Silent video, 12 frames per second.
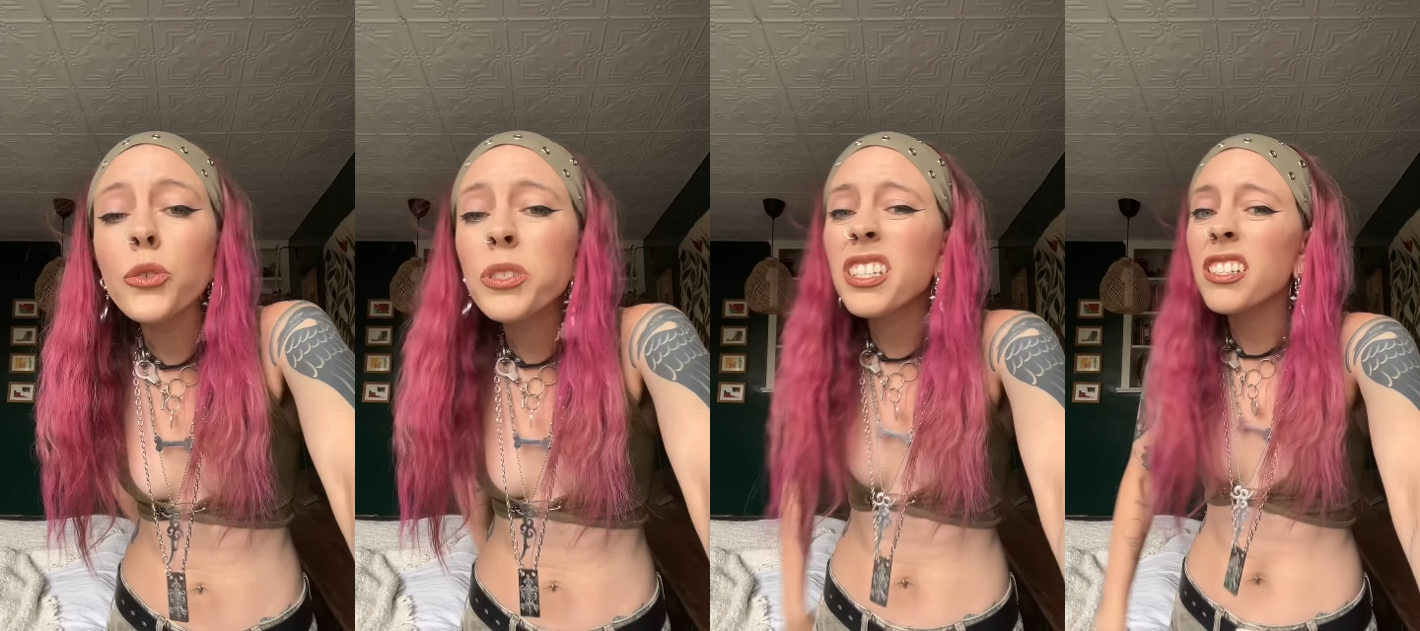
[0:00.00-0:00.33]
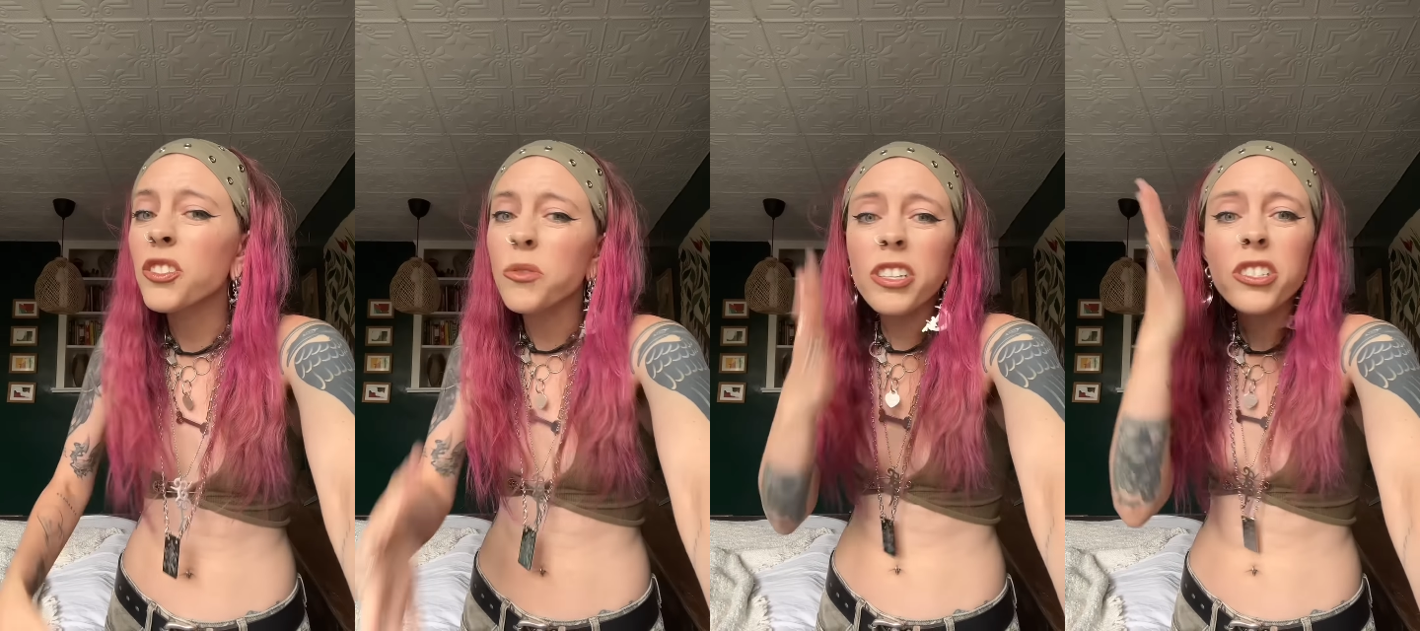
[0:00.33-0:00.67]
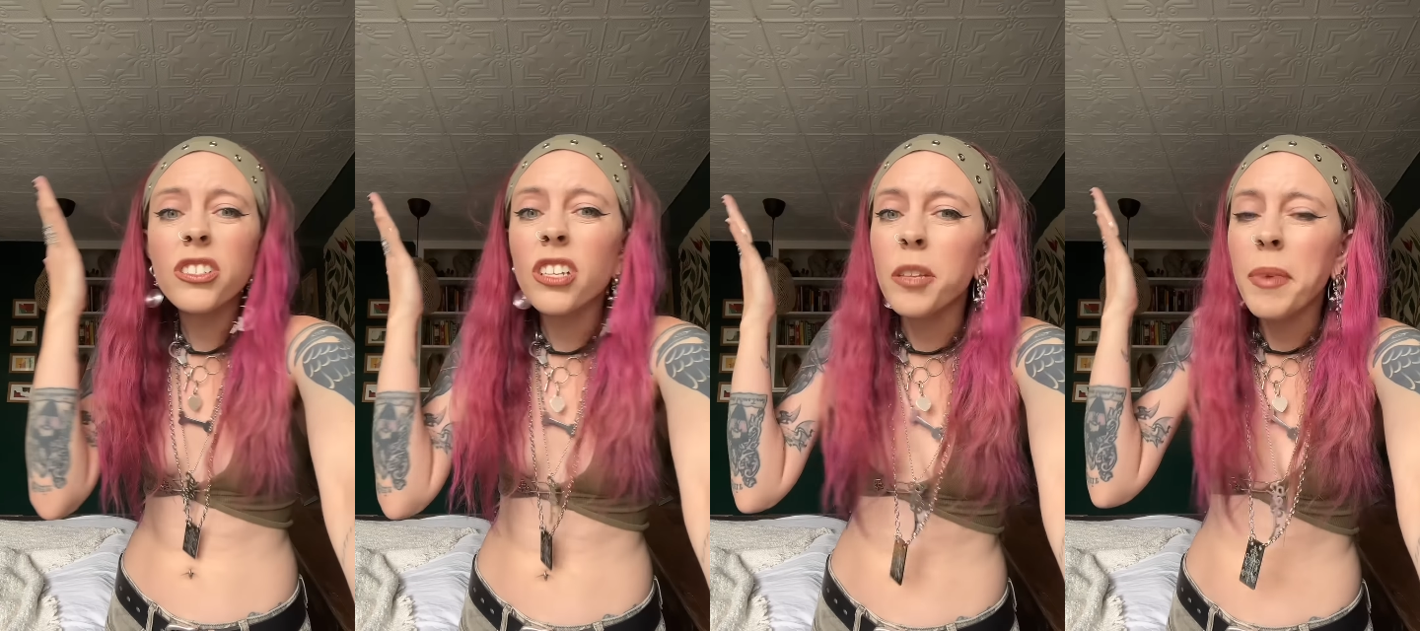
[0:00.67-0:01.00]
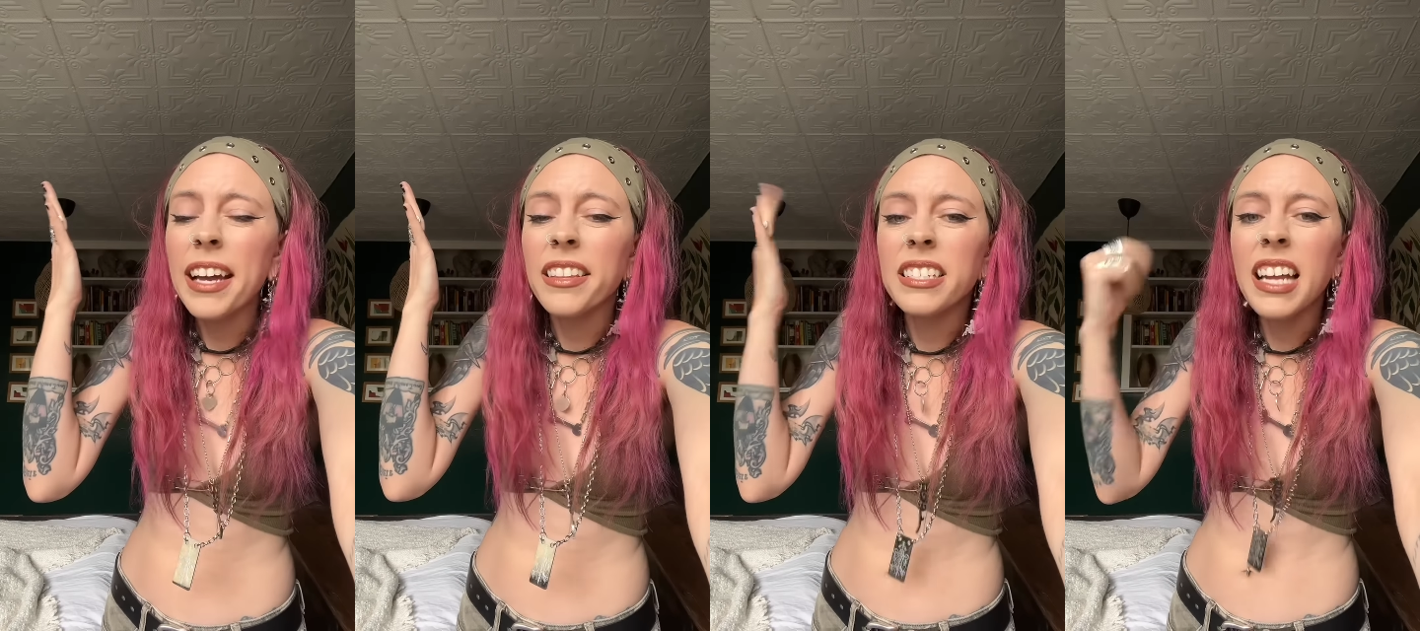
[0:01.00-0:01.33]
Use the instructions on the
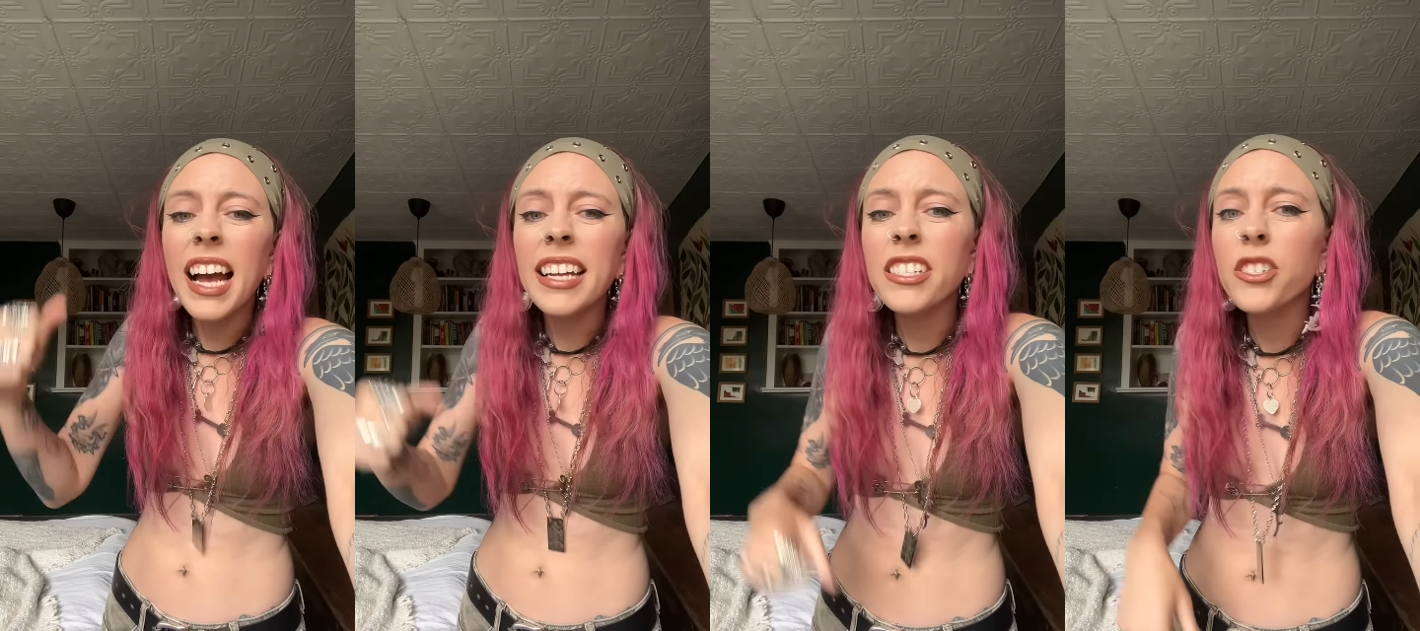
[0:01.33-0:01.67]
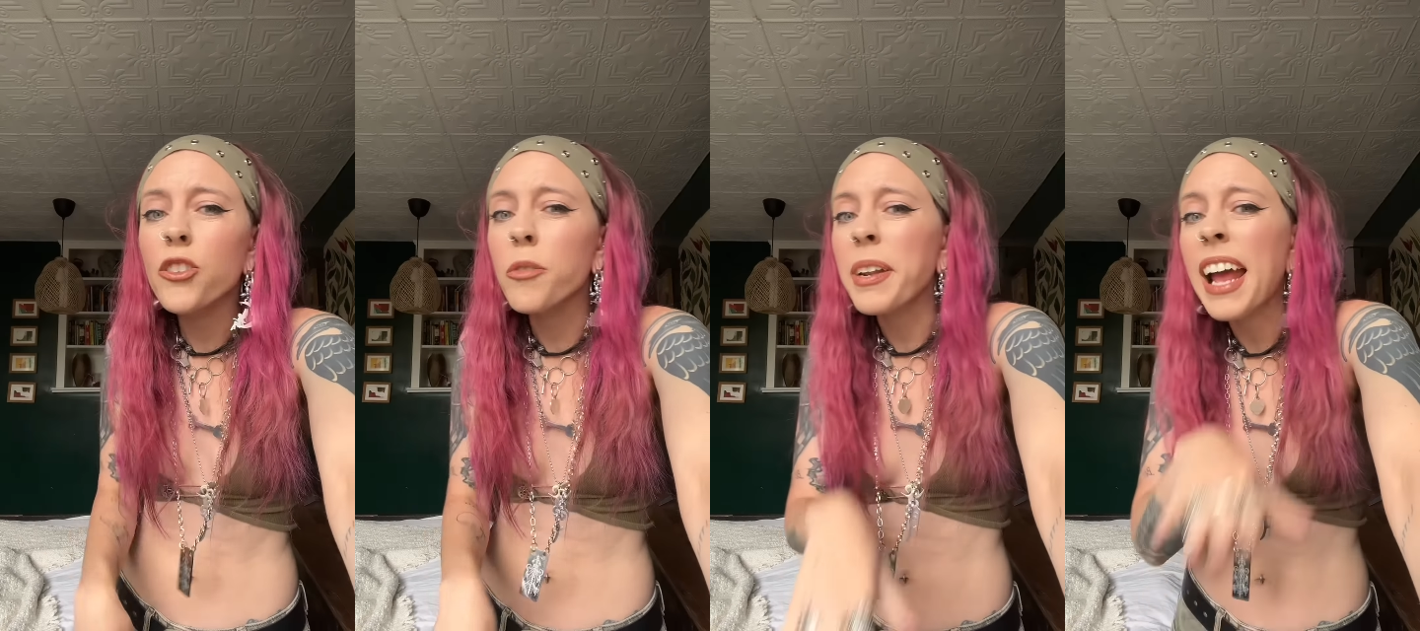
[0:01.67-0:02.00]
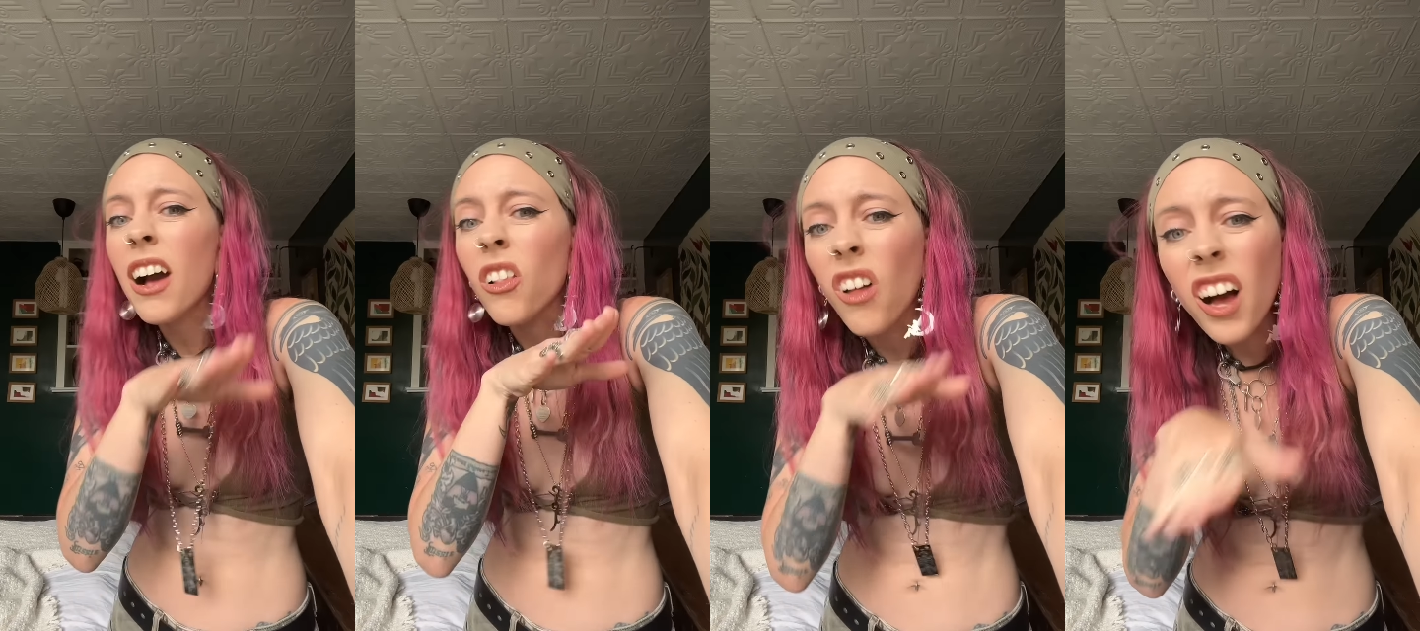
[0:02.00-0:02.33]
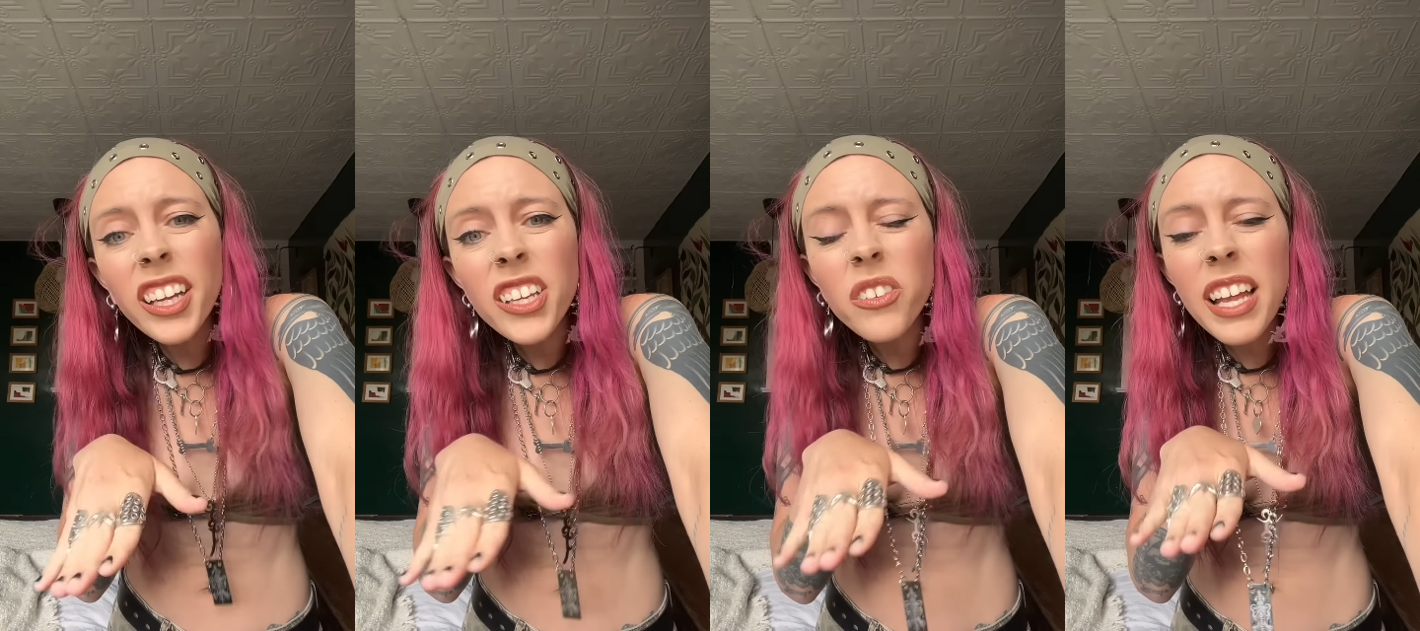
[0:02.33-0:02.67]
back of the dye to determine how
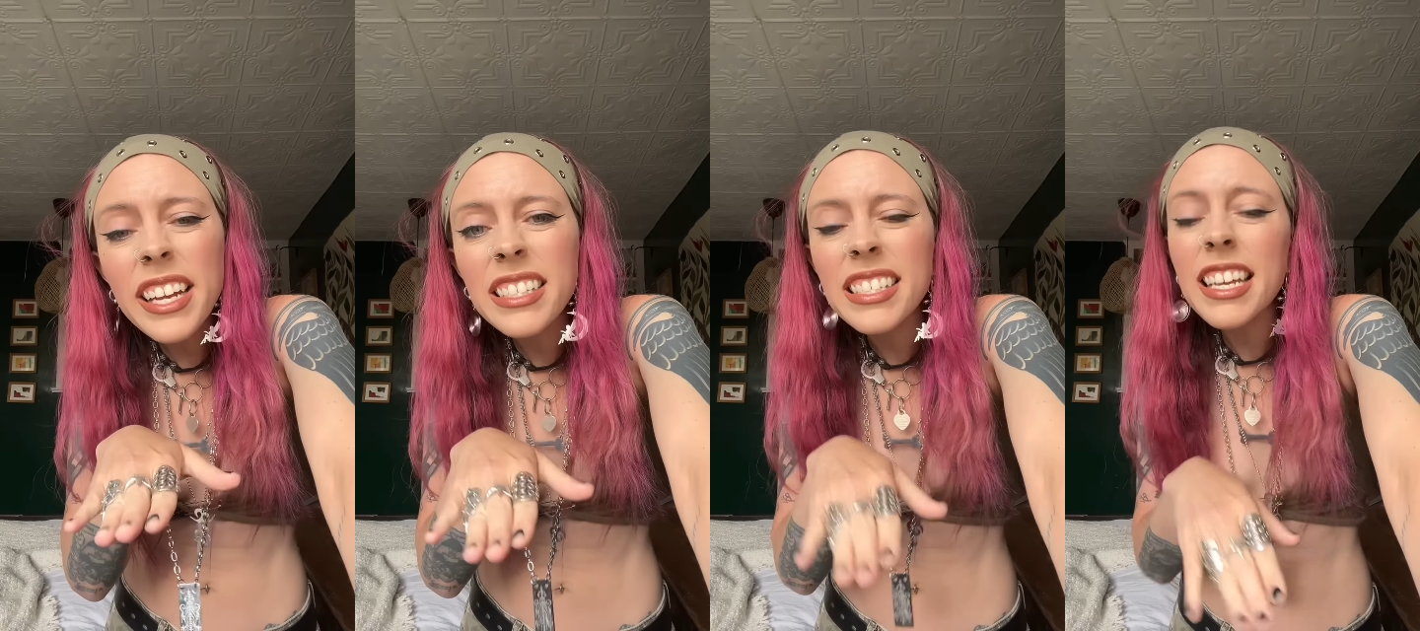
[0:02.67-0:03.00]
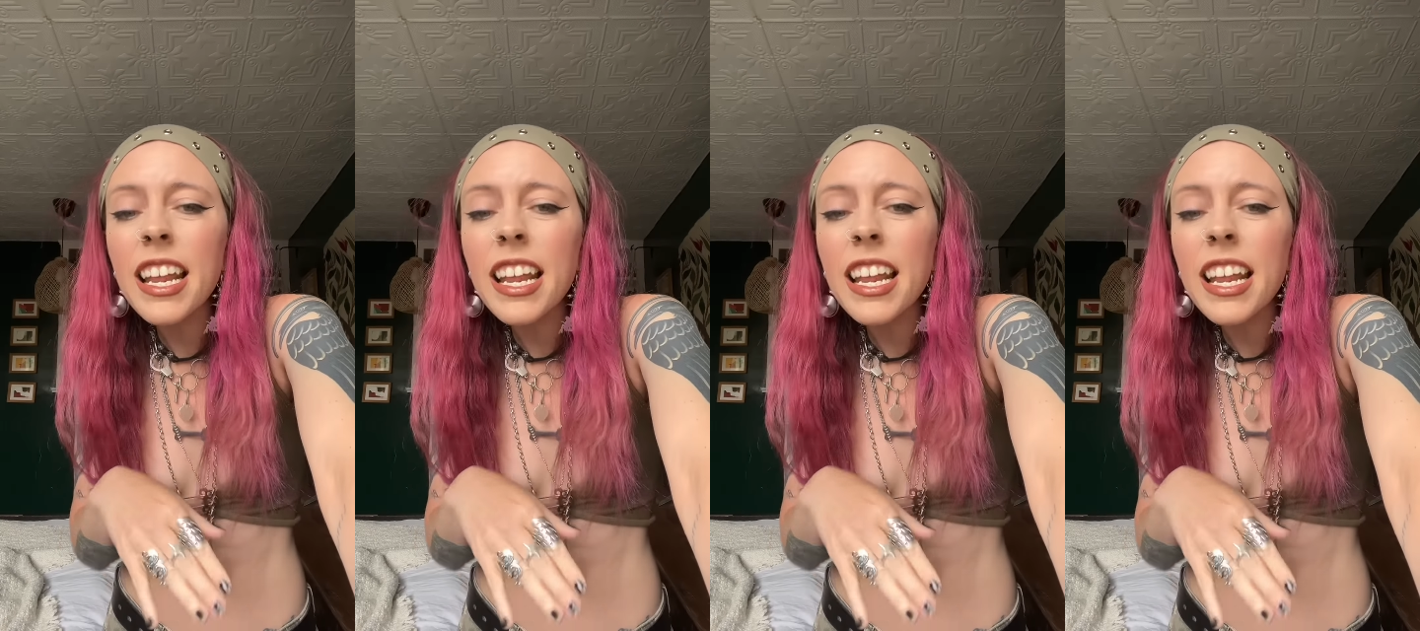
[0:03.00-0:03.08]
long you let it sit,